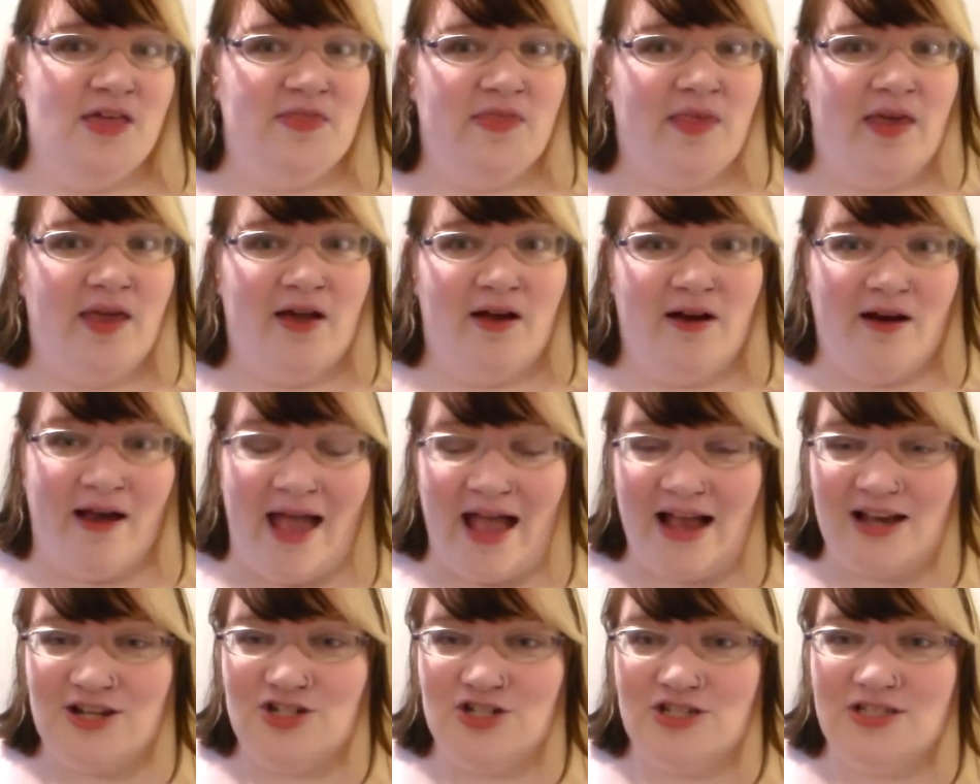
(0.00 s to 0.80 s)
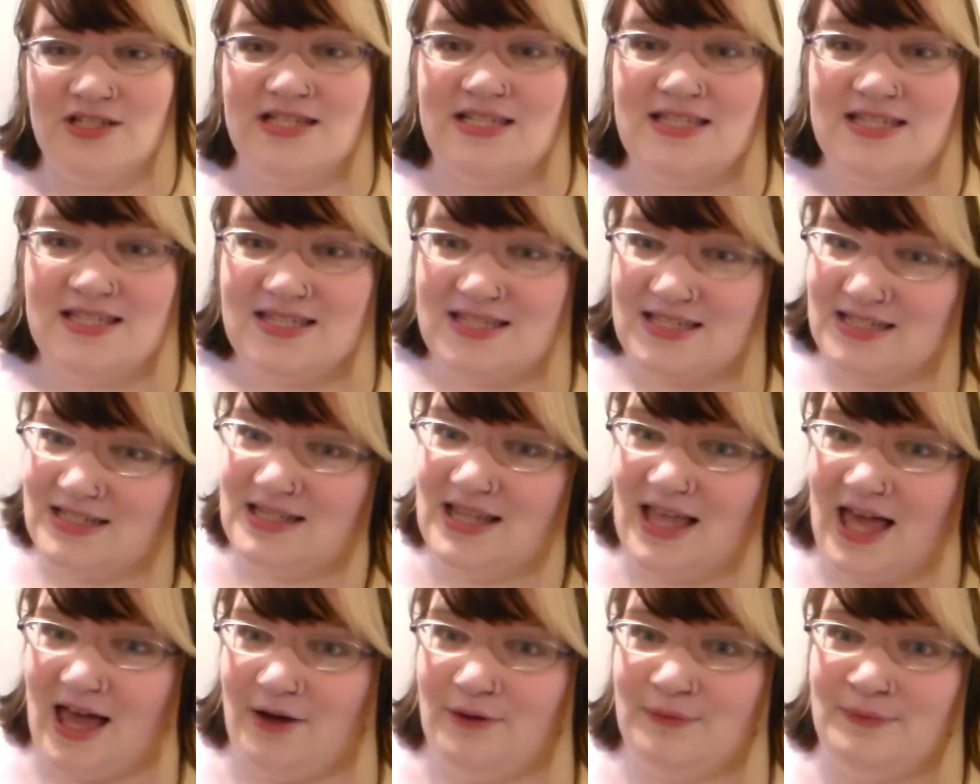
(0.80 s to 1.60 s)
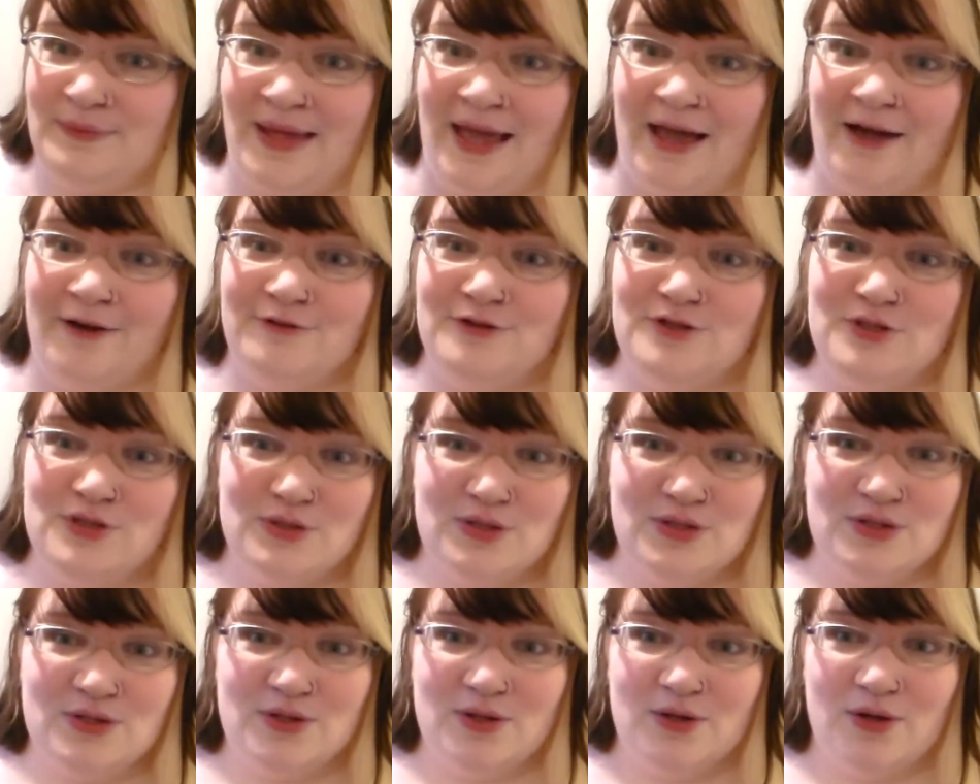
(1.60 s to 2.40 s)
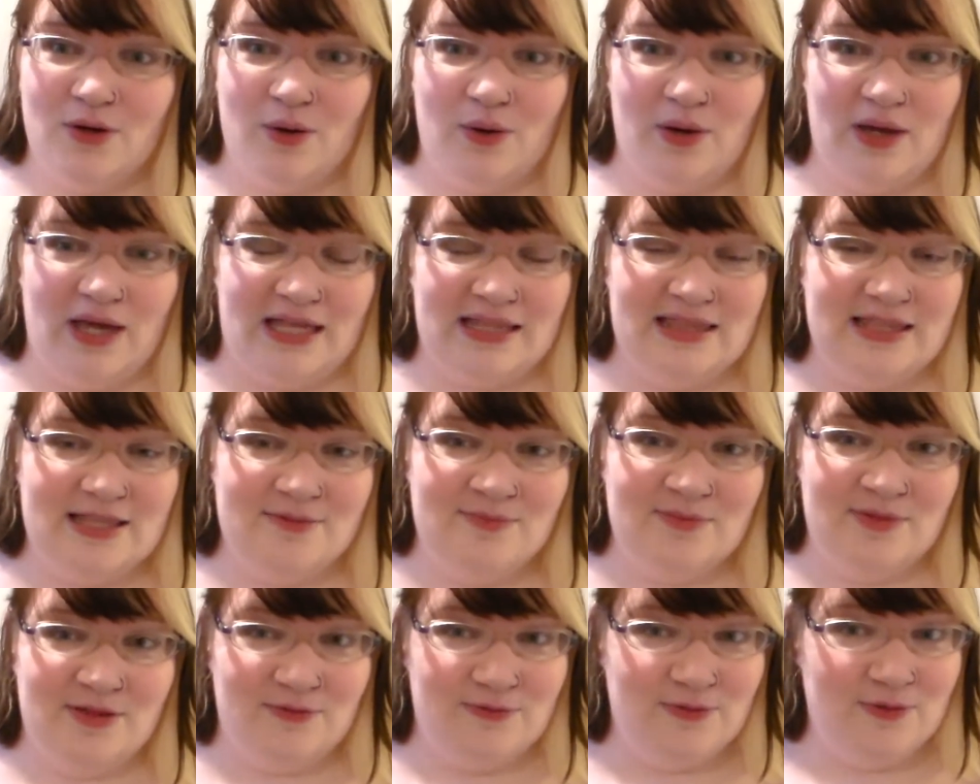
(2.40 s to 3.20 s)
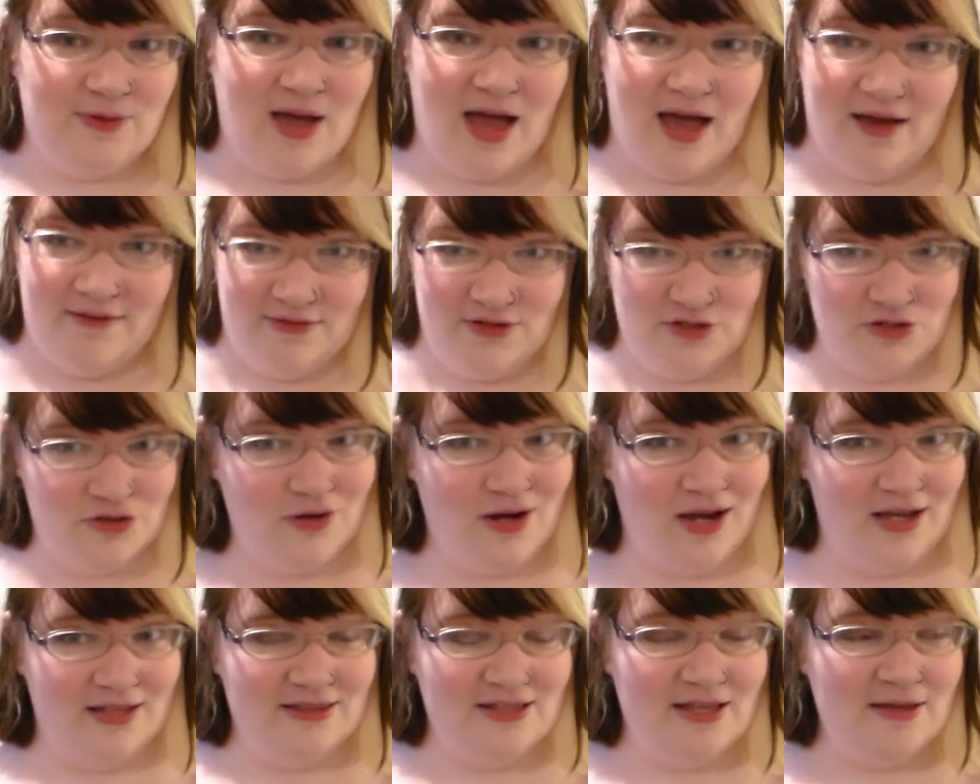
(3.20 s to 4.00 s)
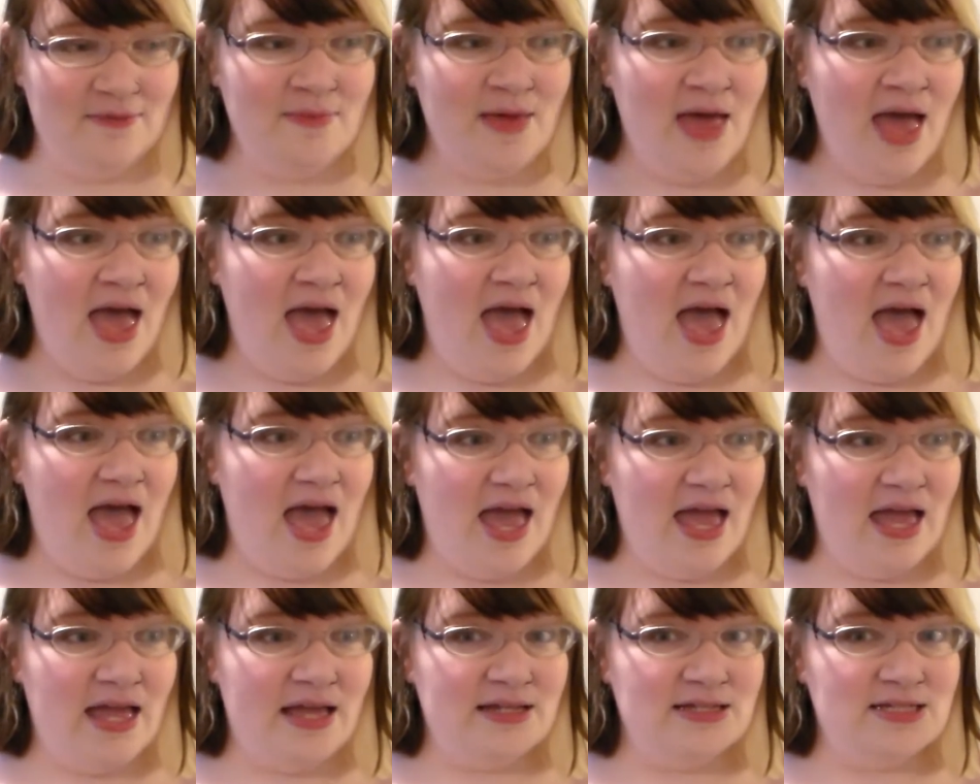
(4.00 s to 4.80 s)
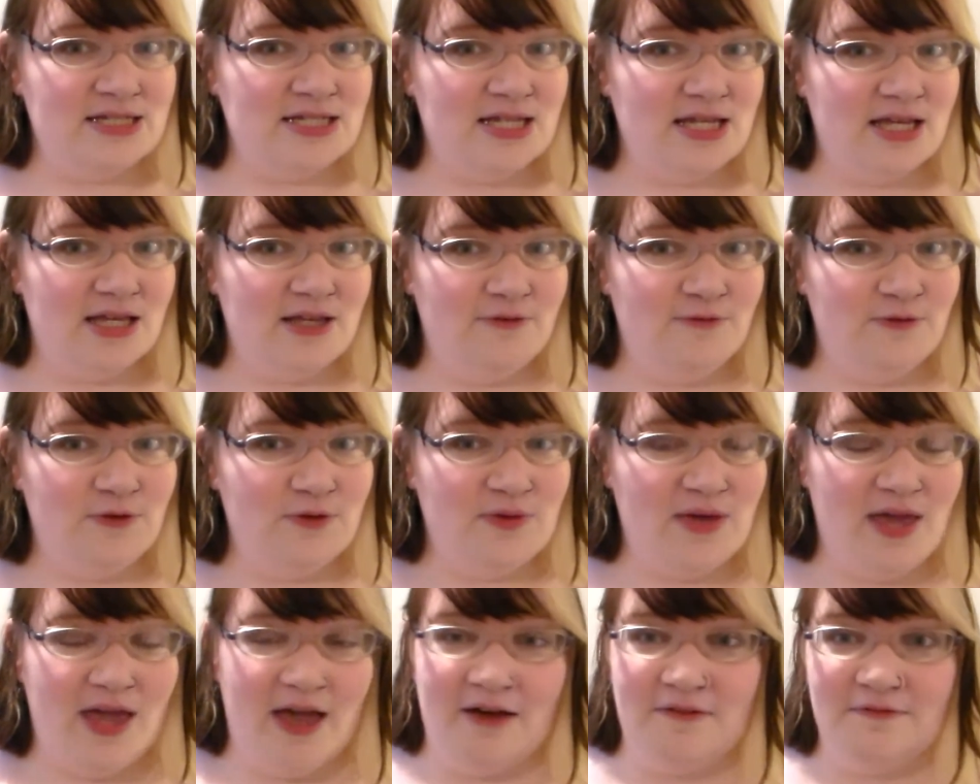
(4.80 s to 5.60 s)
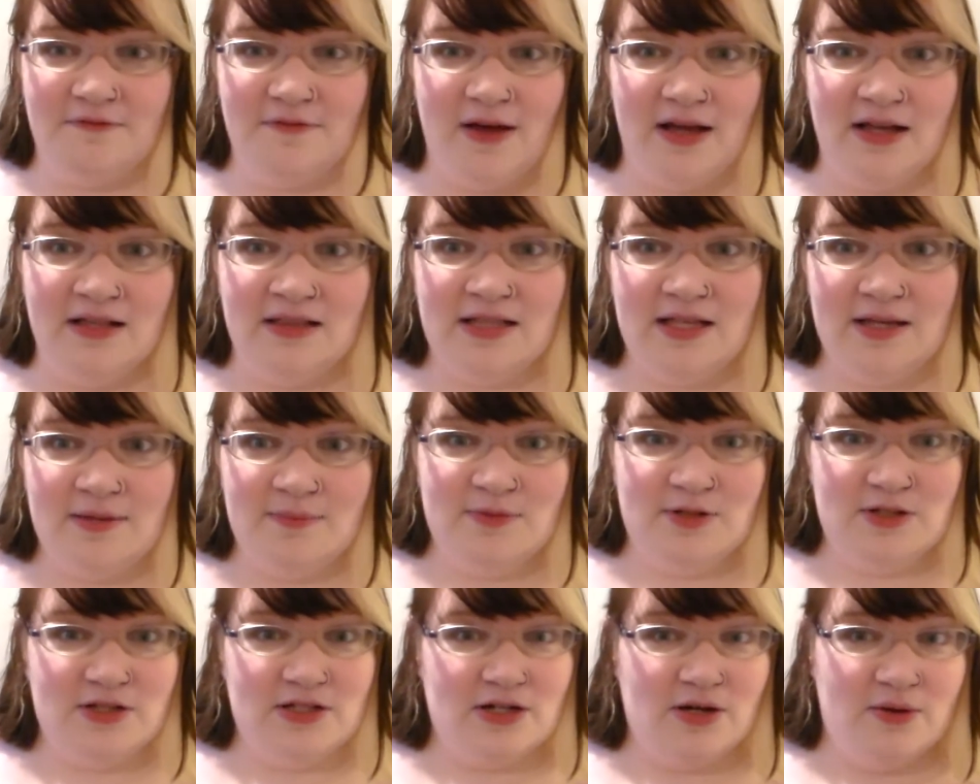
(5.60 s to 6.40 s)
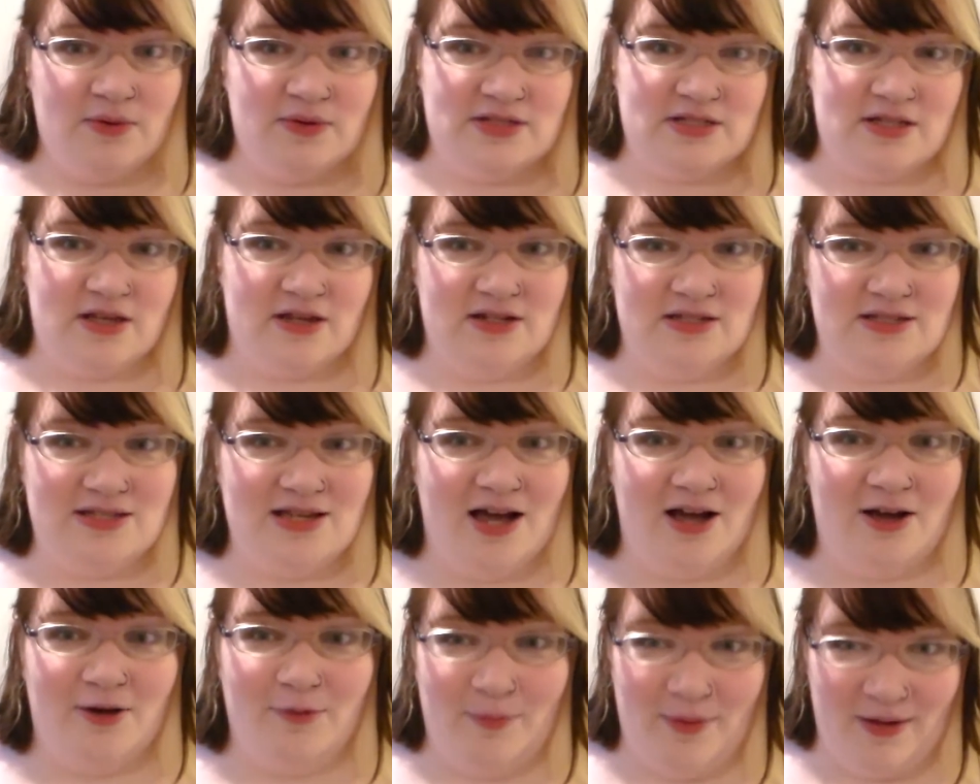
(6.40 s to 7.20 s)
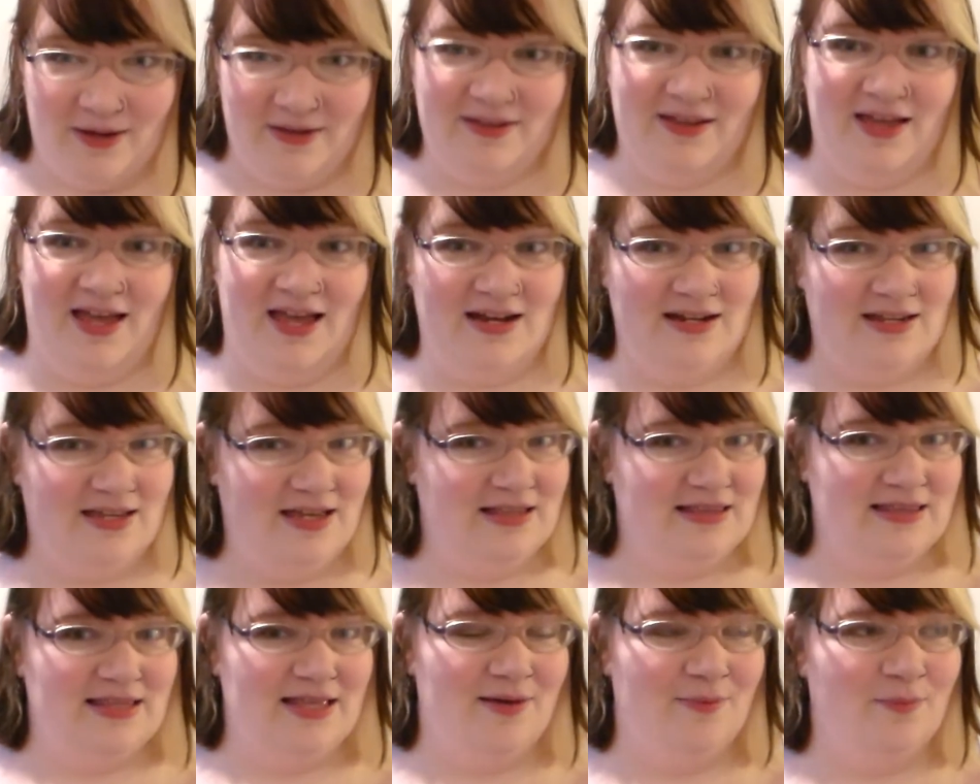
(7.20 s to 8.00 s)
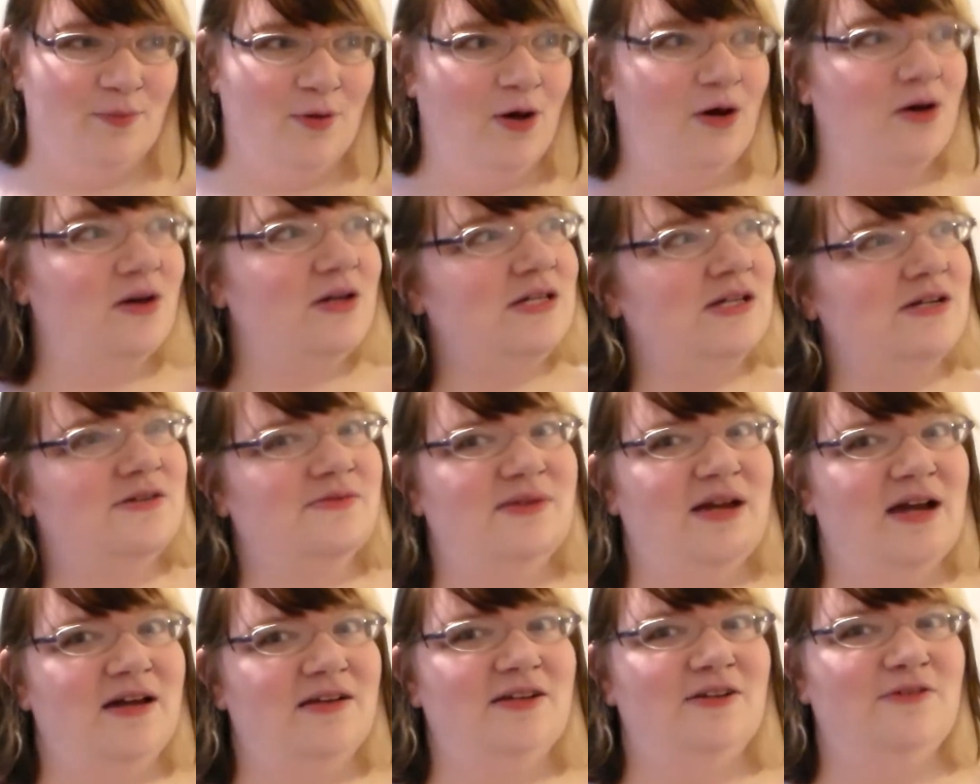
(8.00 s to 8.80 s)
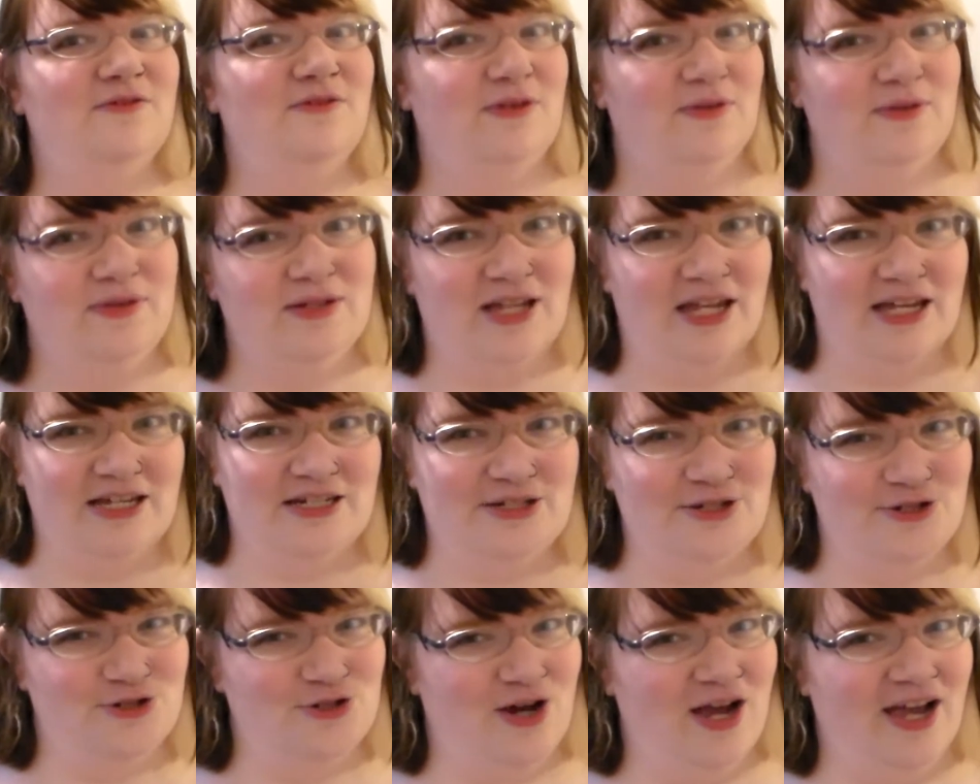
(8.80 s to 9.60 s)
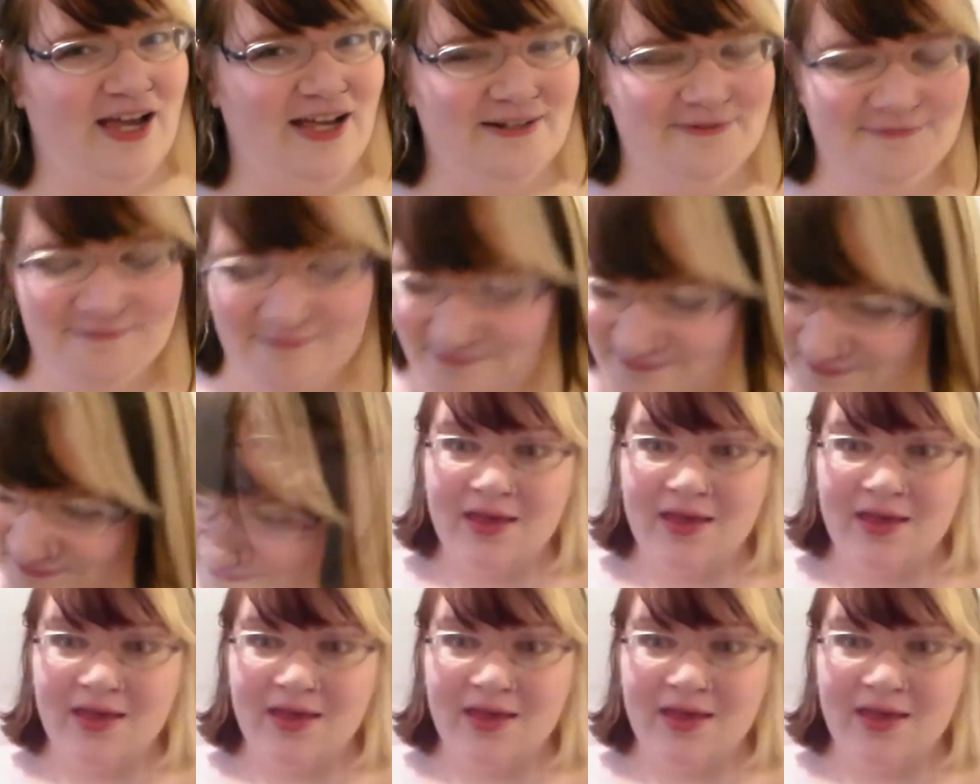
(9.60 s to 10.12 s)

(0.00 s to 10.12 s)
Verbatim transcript: They are actually still out now, so you can go get them if you haven't tried them, and if you can't find them you can always go to Taco Bell and get them all year round if you would like to try it.